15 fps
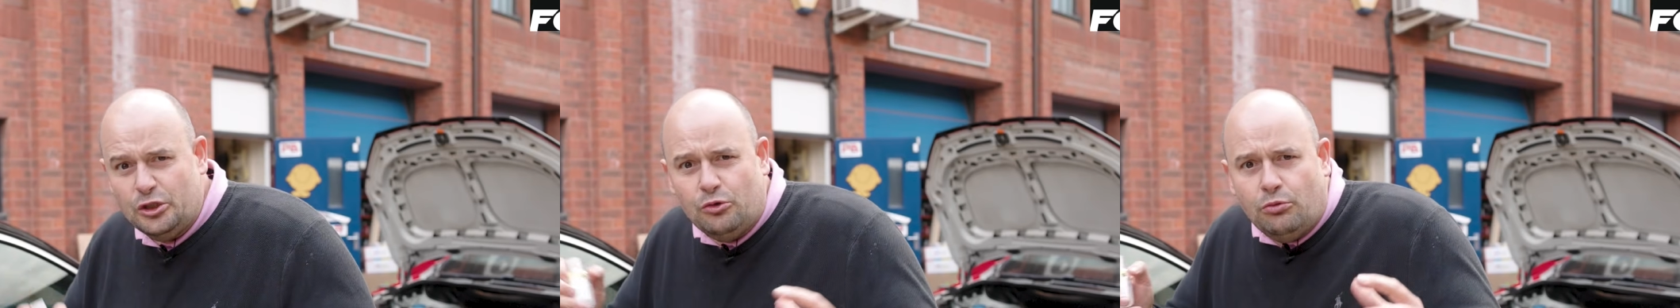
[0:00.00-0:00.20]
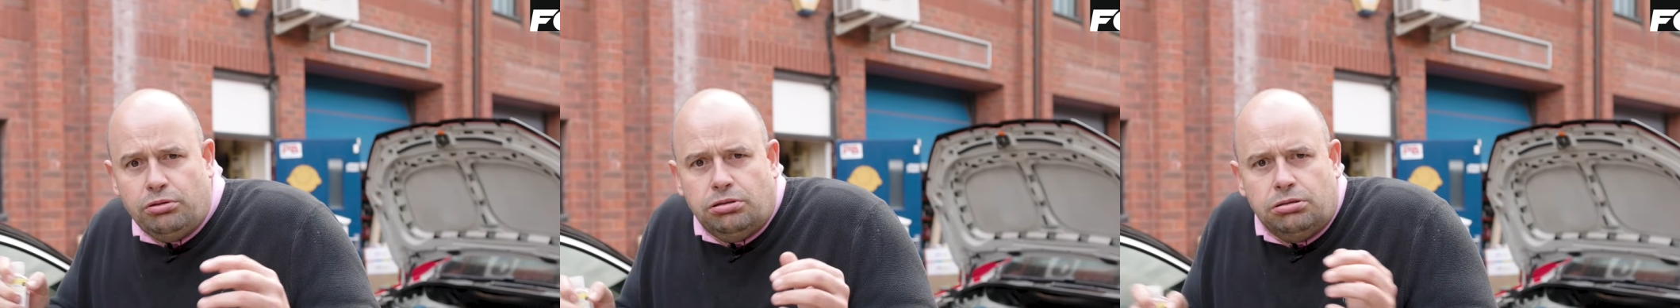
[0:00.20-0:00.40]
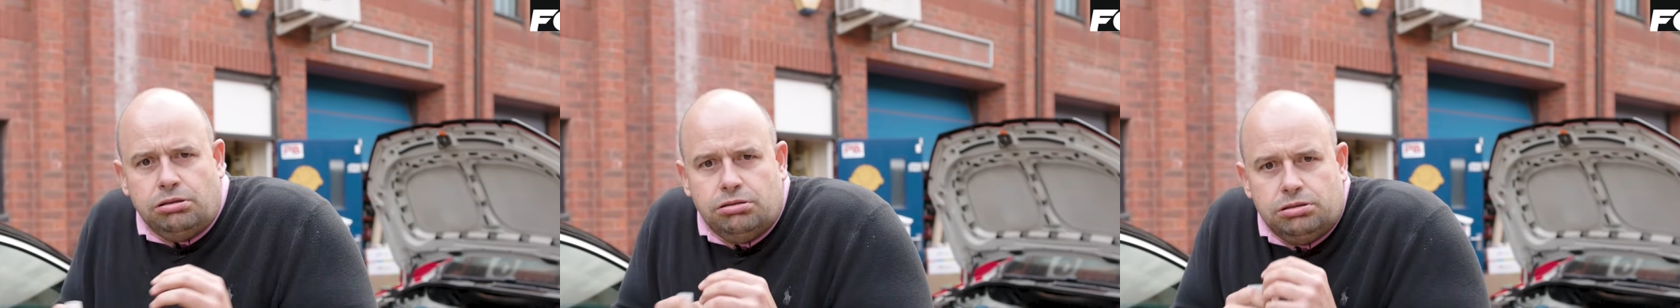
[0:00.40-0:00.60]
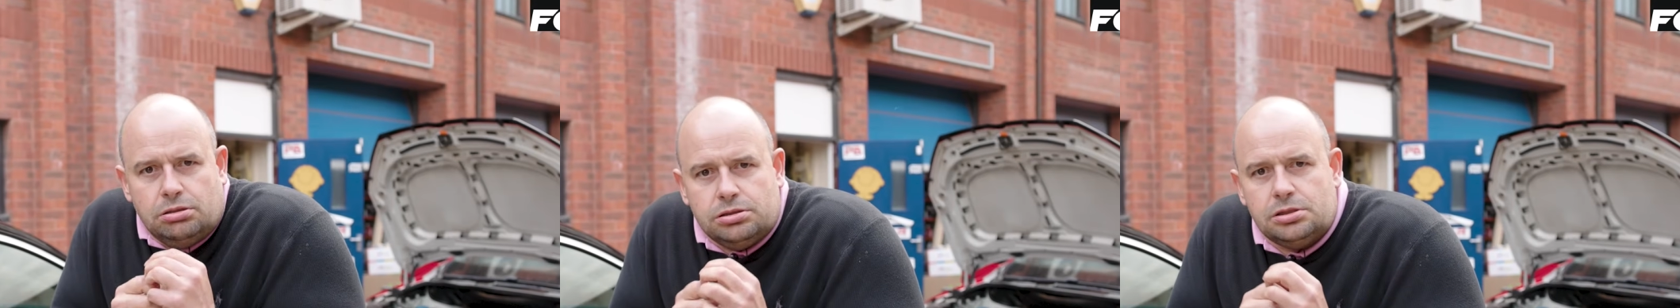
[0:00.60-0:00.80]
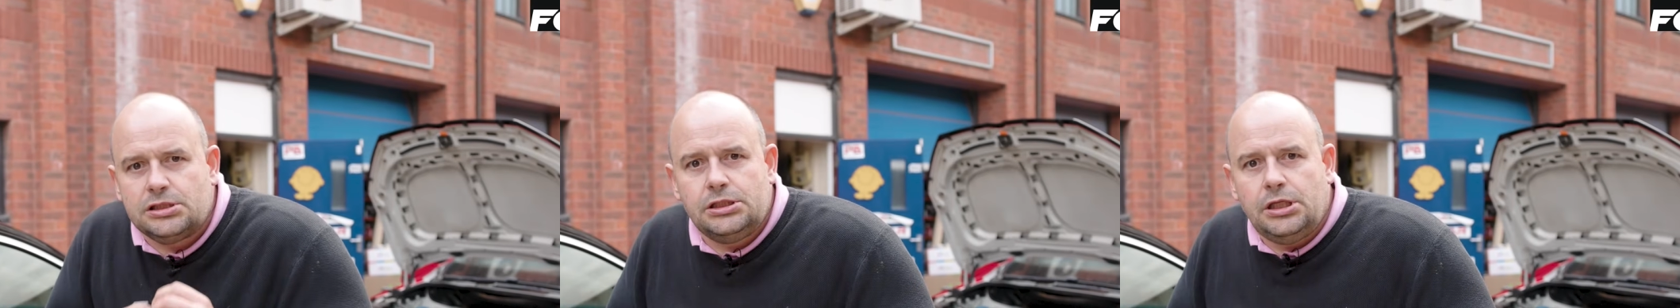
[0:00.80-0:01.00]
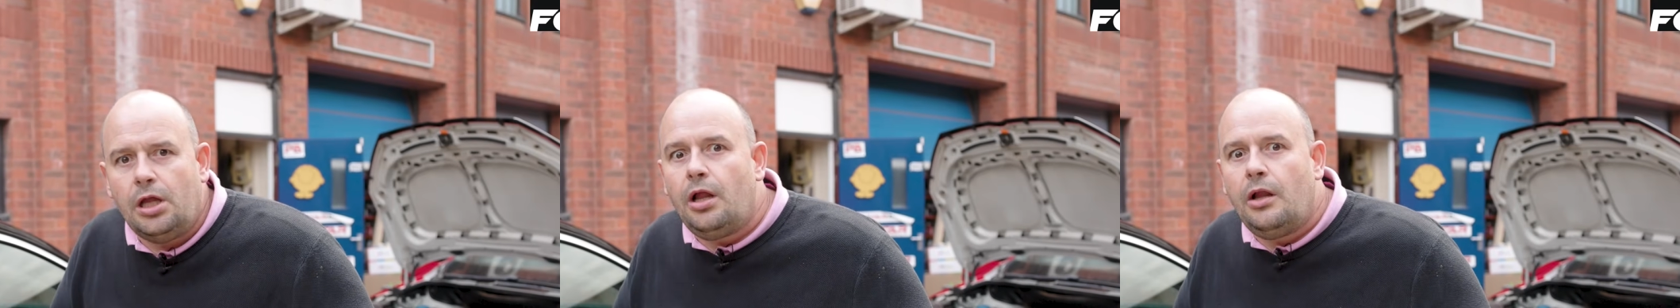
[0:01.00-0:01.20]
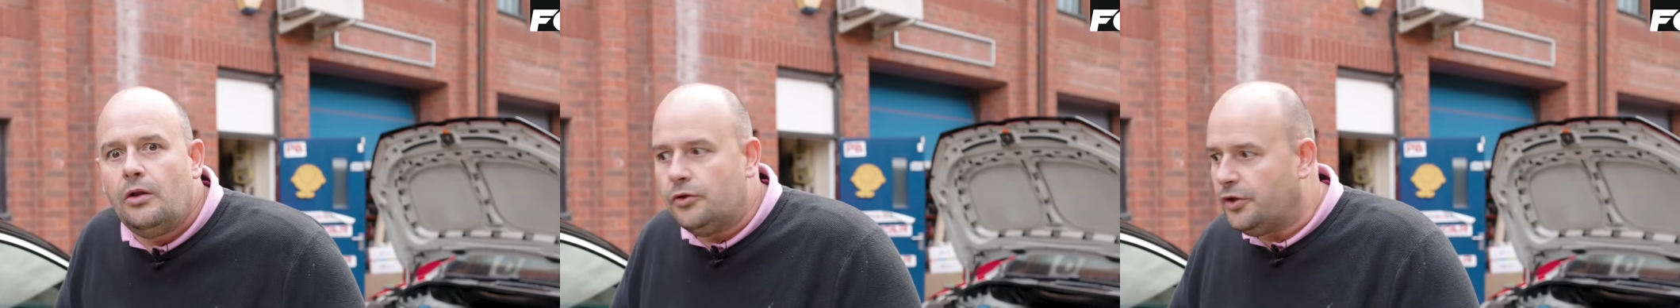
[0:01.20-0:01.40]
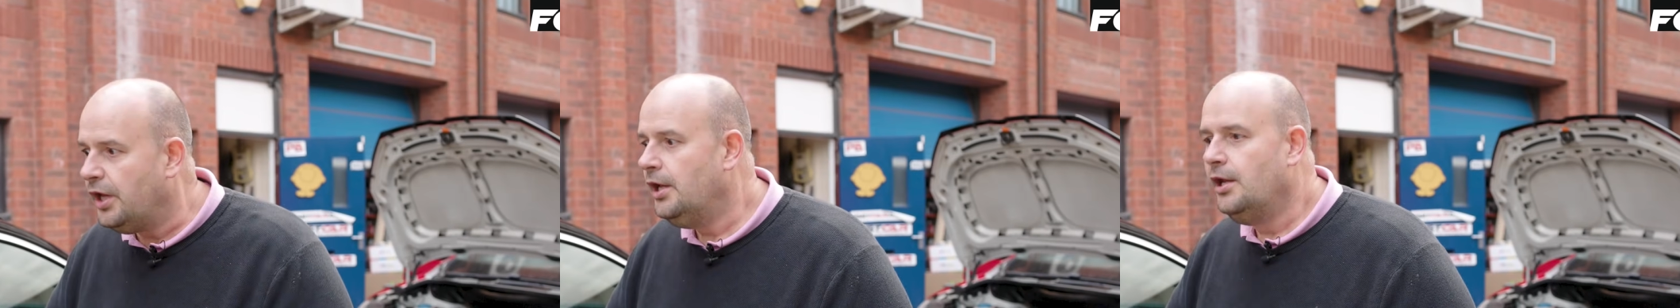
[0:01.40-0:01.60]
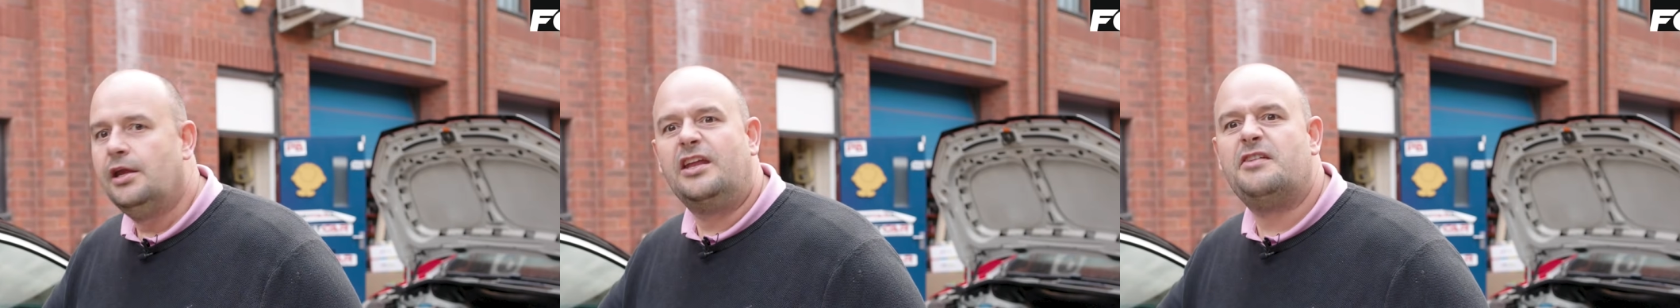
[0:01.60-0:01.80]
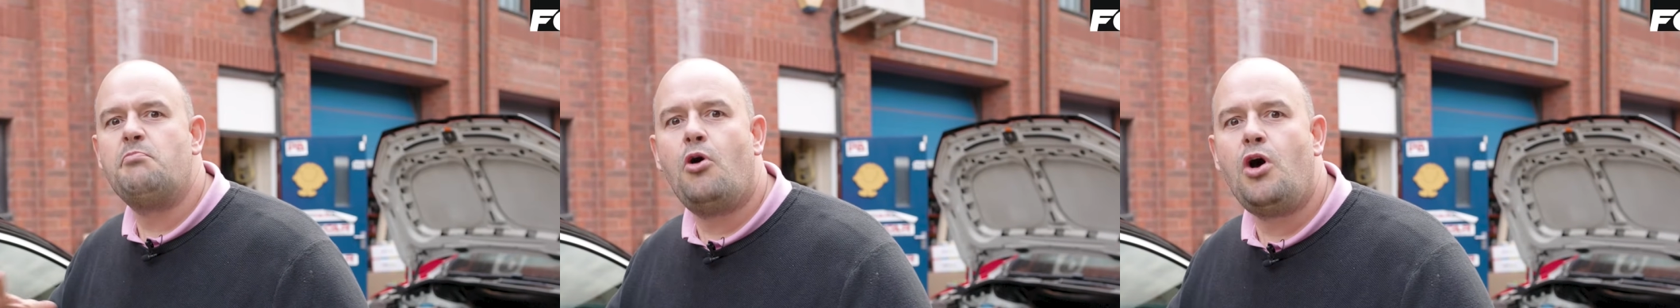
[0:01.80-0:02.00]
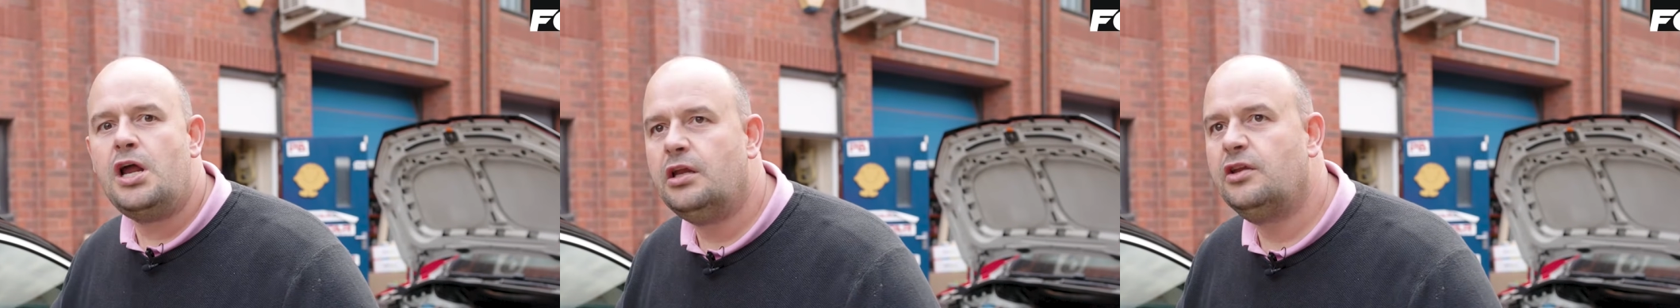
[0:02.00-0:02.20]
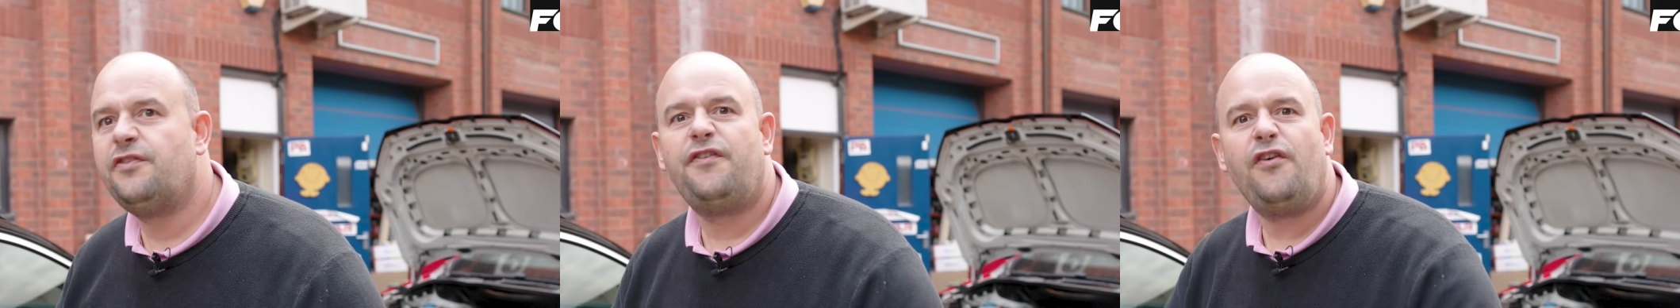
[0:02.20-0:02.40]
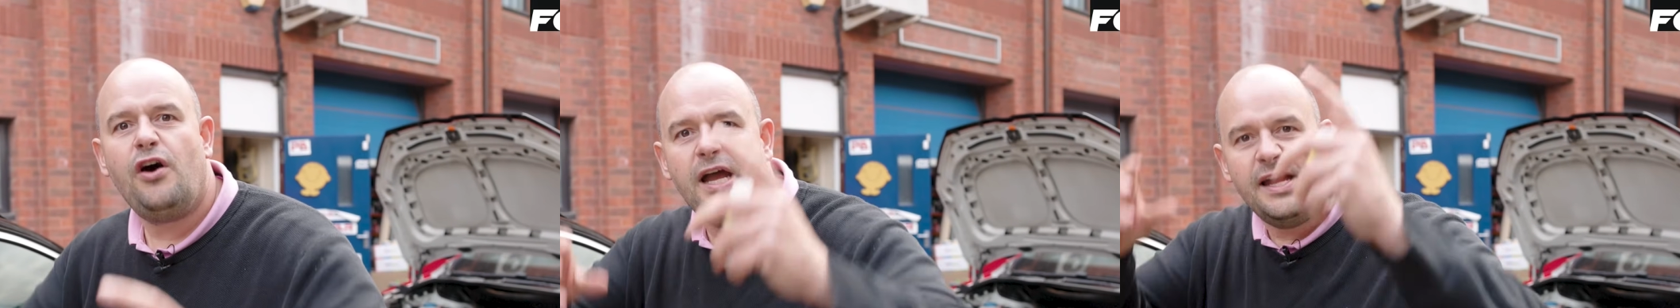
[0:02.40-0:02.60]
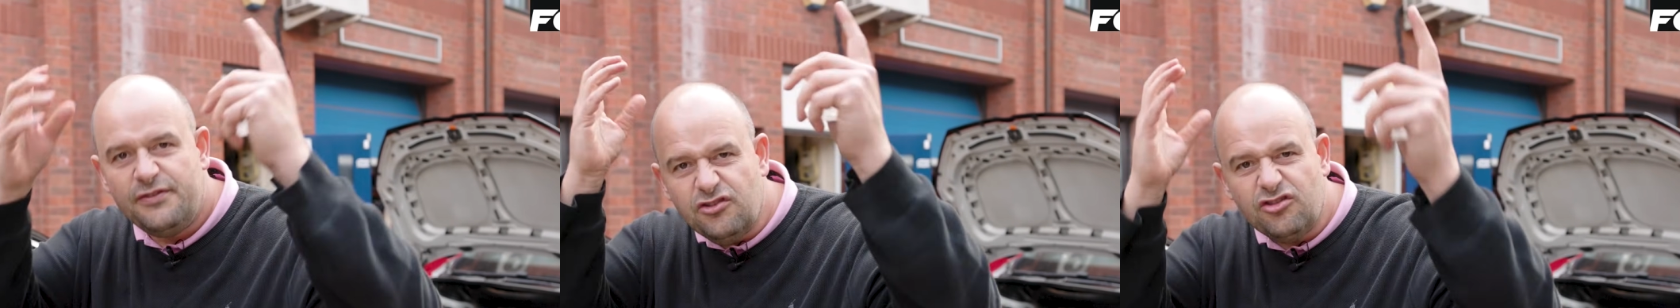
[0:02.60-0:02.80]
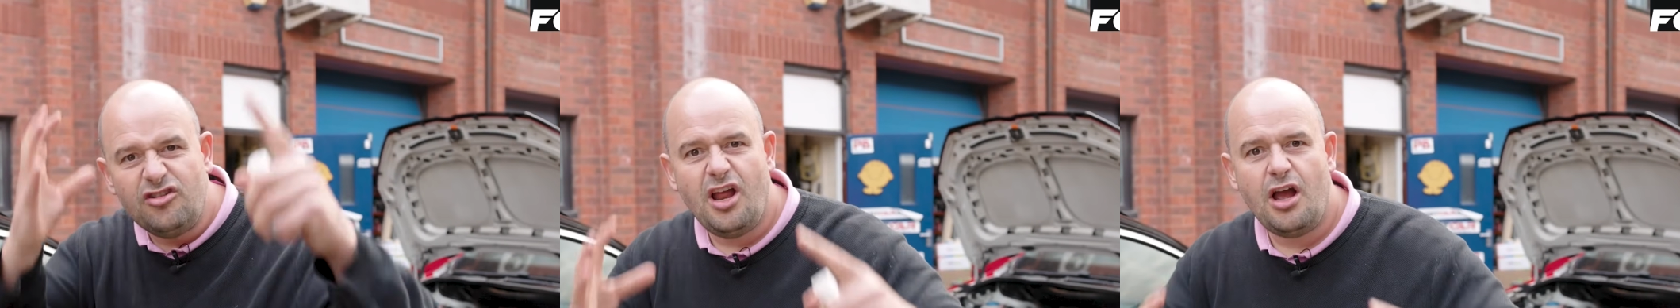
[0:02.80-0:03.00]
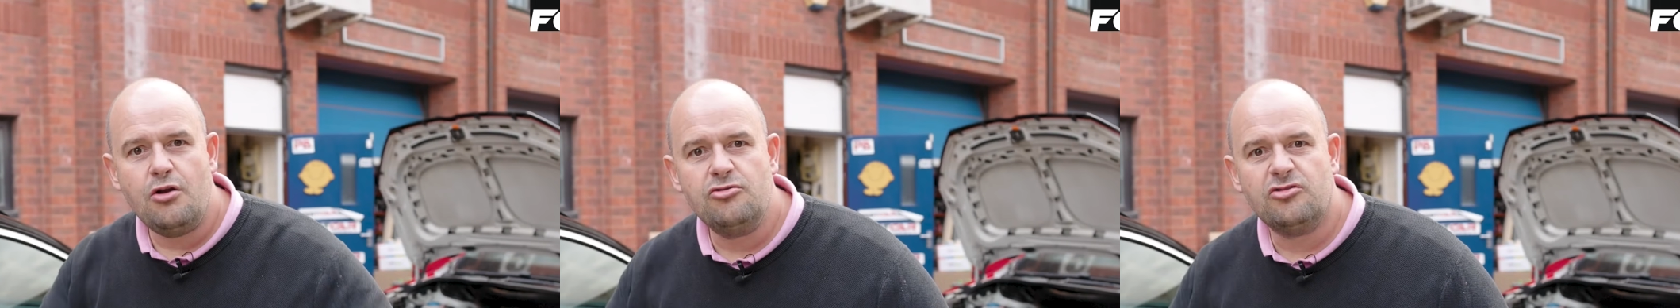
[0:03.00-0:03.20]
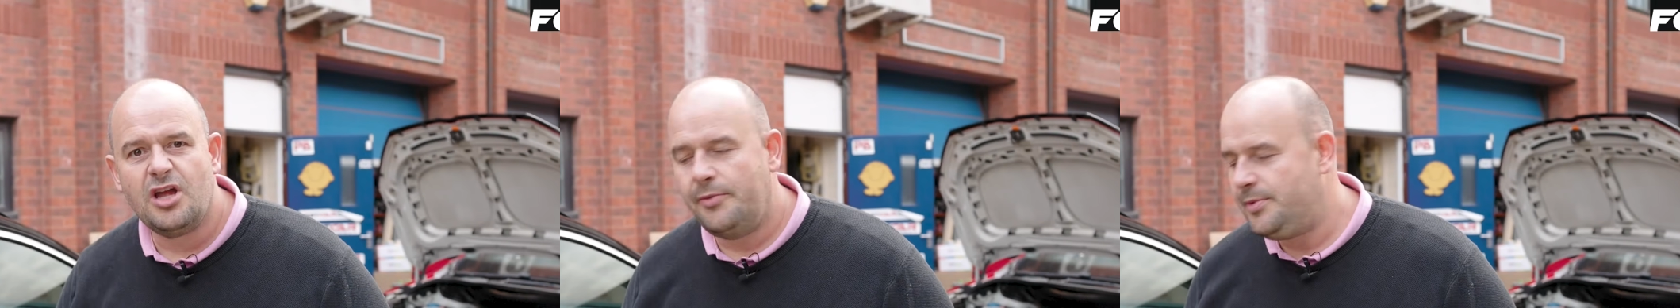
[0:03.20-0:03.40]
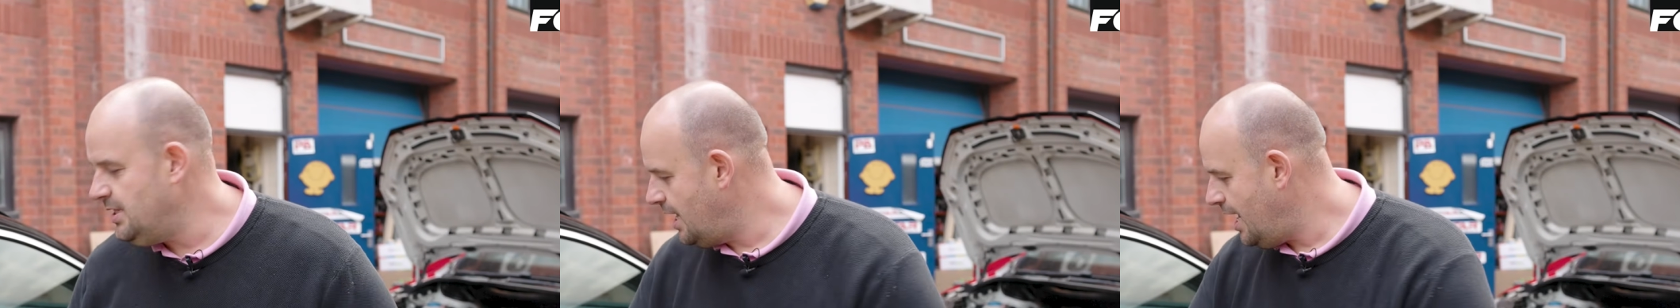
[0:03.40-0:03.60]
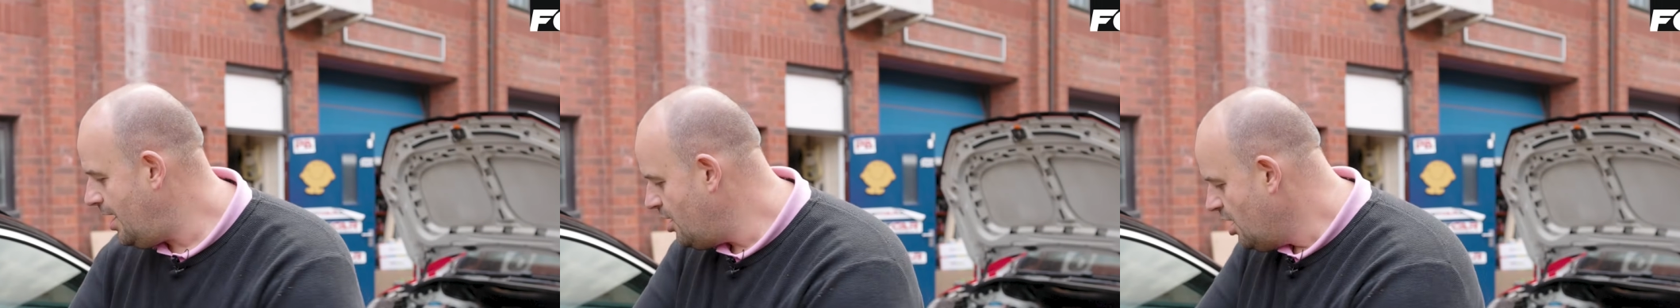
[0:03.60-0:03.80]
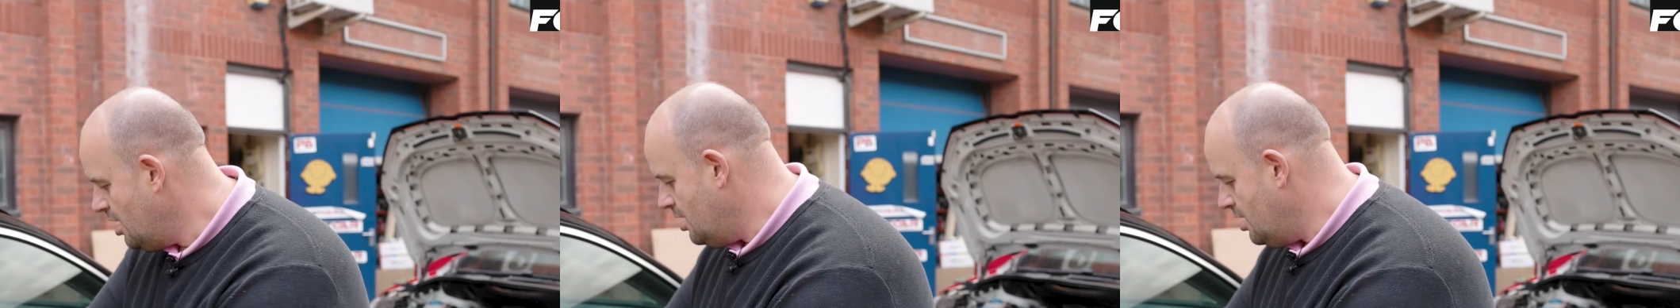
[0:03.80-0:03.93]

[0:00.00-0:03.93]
Oh, it's cold. It's -5, snow's coming down,